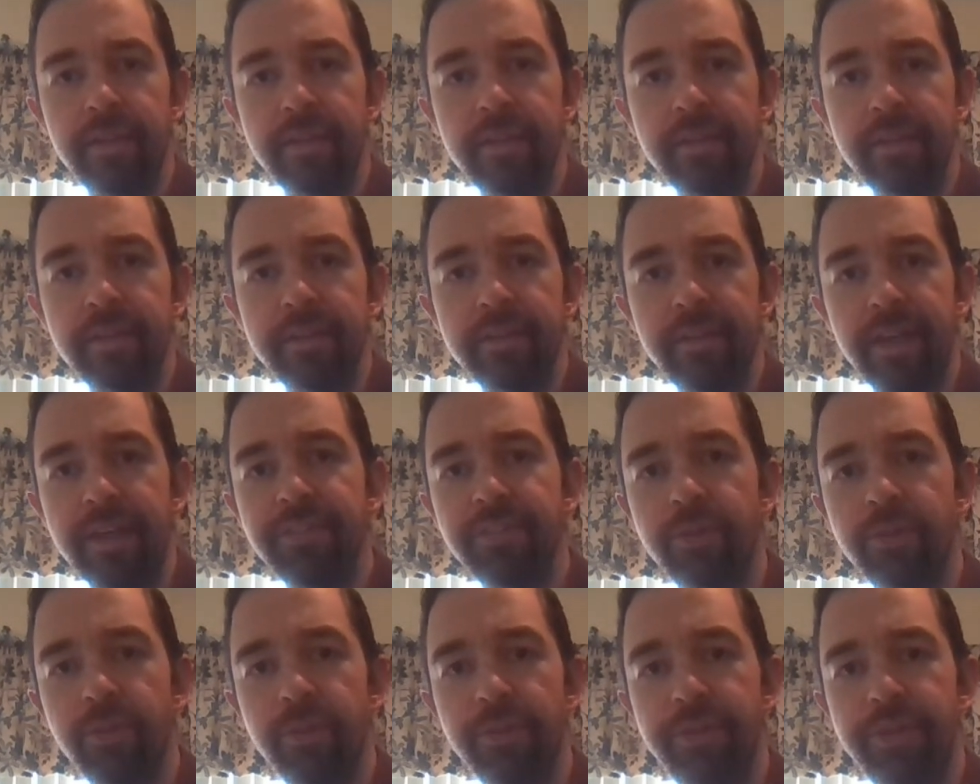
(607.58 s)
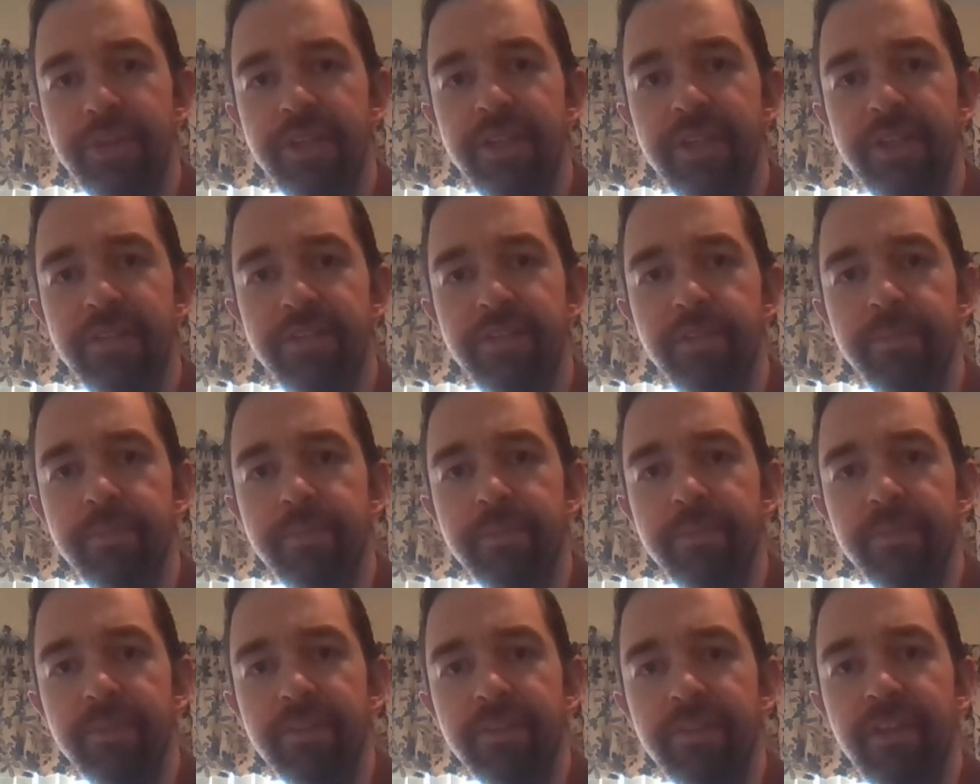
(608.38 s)
Classical theism
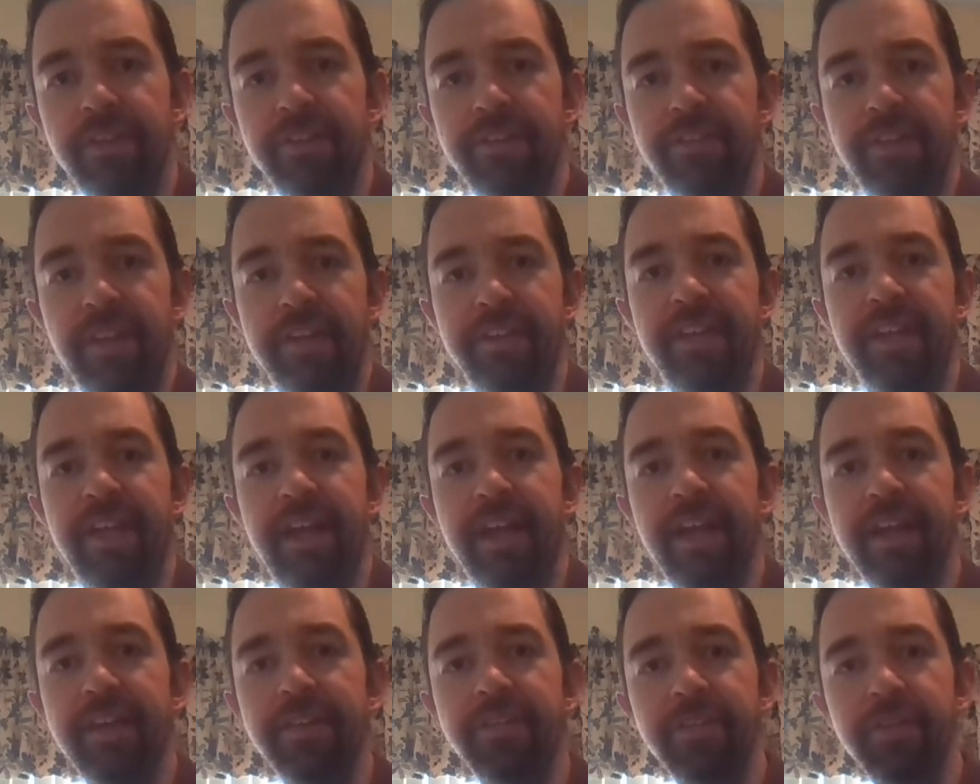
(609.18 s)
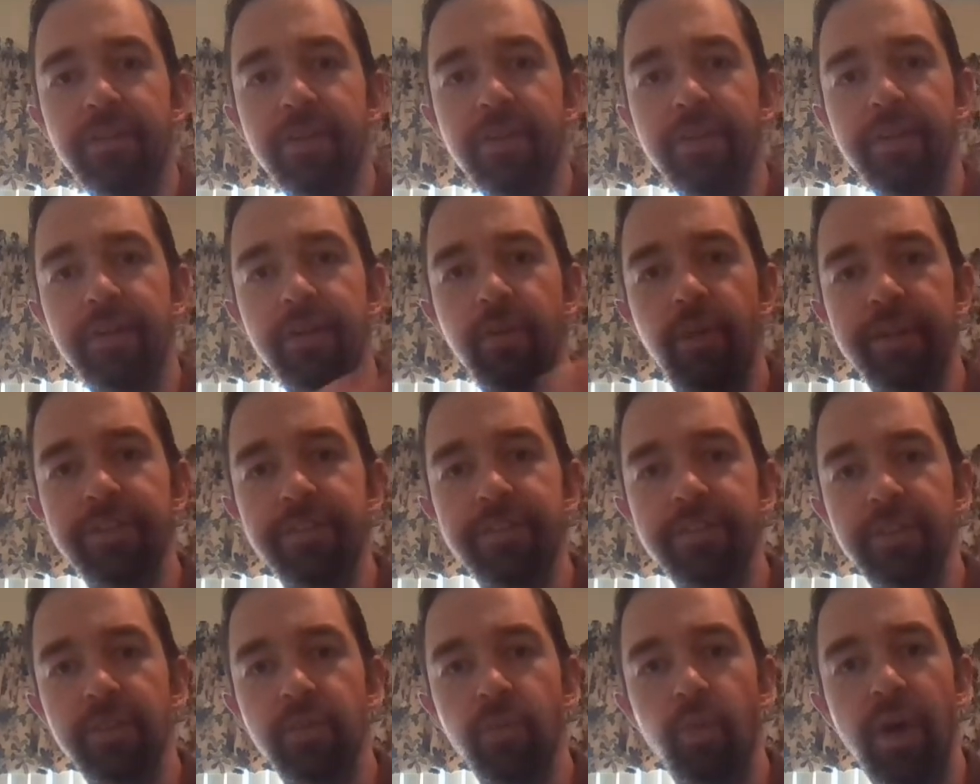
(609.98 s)
says that the answer to the question,